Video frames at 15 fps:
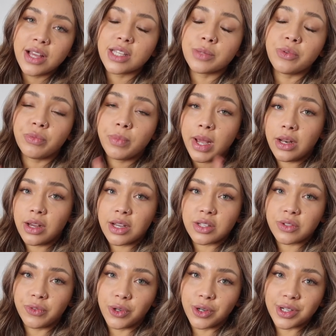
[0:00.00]
some of my
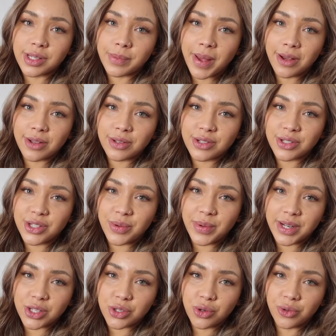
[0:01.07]
last vlogs about
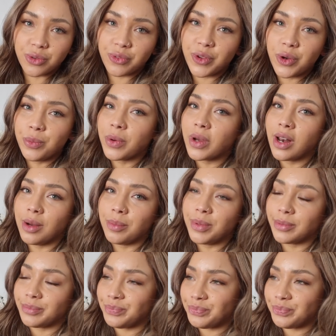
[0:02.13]
doing a sort of film club?